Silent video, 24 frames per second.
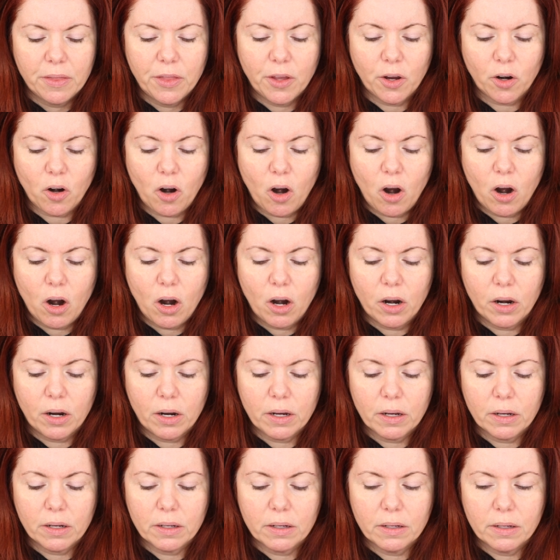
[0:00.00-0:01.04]
There
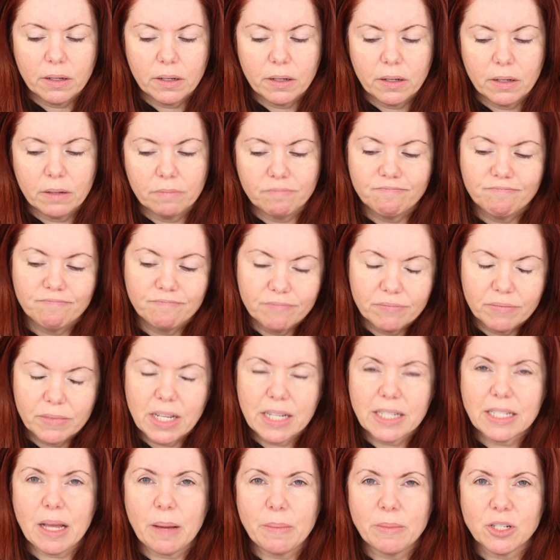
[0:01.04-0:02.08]
are
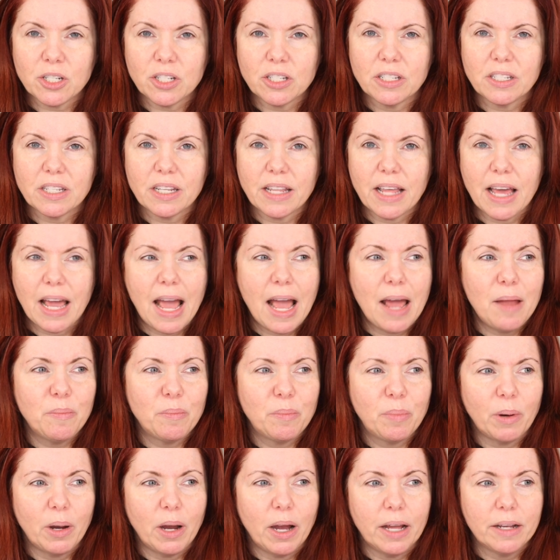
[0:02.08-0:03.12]
exemptions to that,
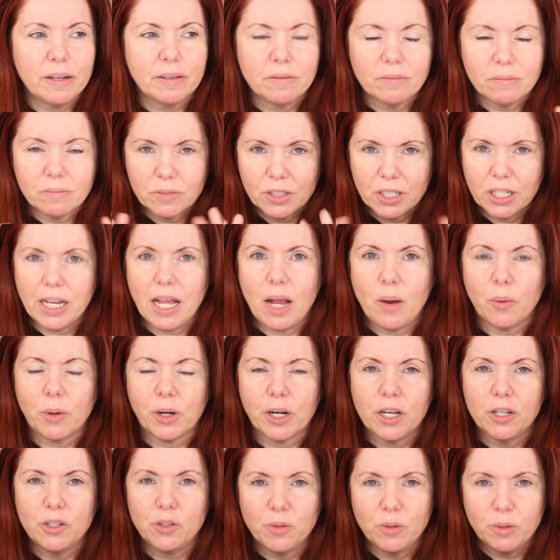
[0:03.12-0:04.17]
but today we're
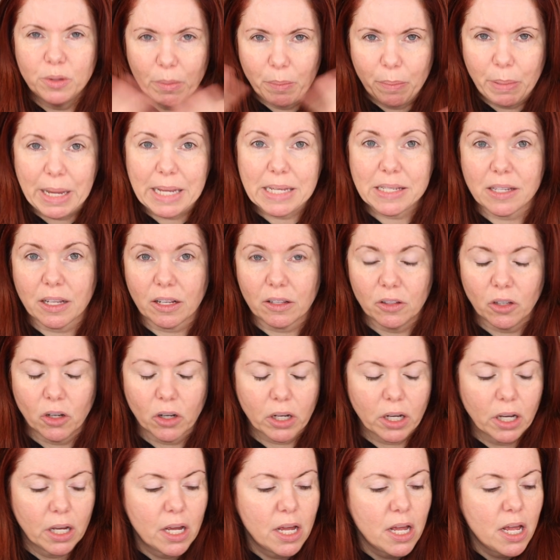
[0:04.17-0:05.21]
going to do the basic
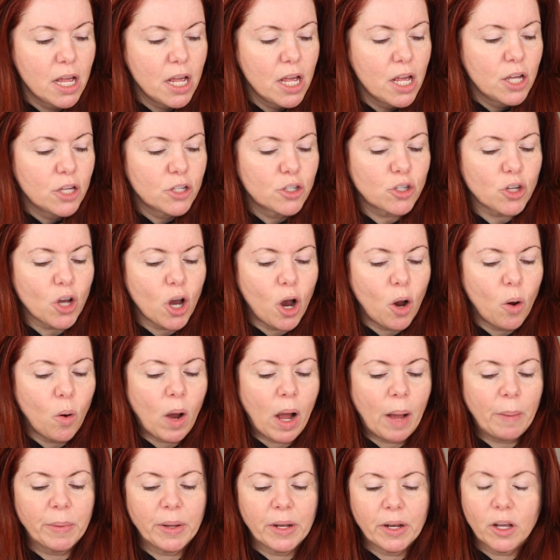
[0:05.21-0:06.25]
look. So
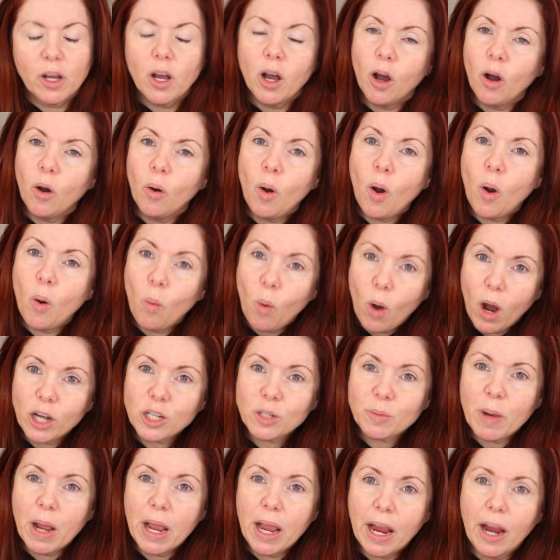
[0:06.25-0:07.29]
I'm going to go
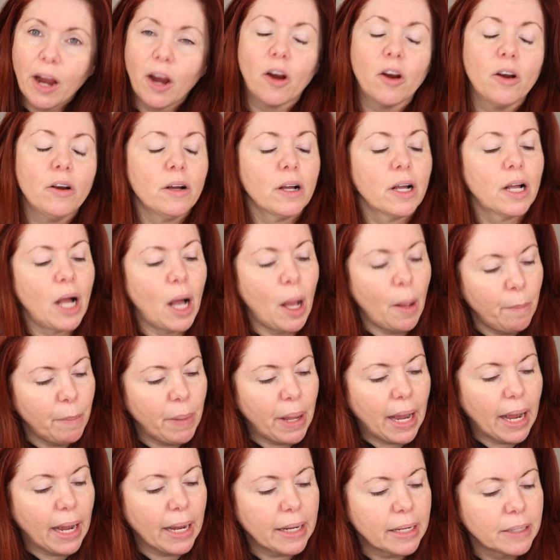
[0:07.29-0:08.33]
wash my hair, come
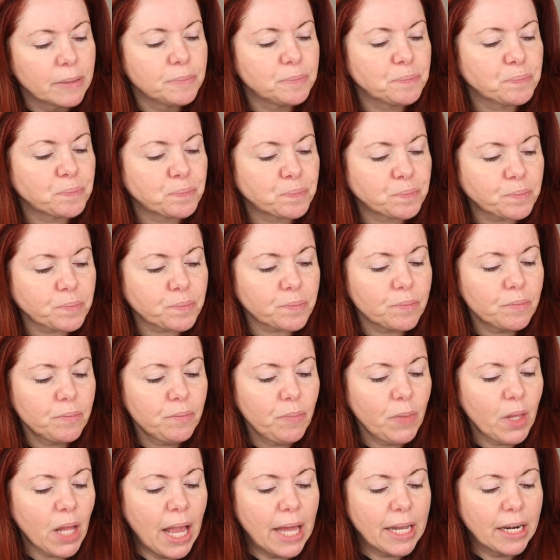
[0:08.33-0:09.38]
back,
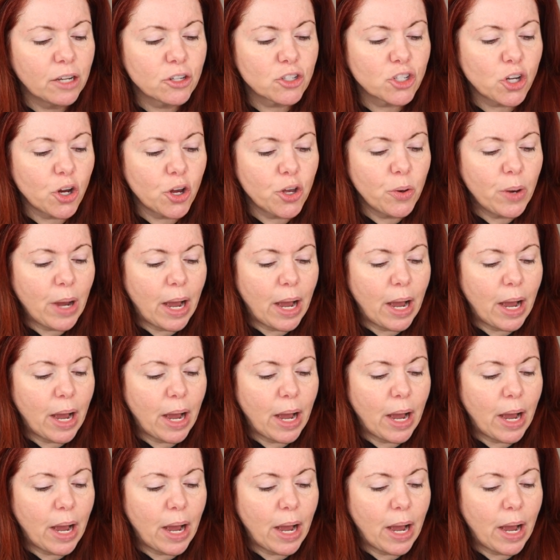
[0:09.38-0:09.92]
and I'll show you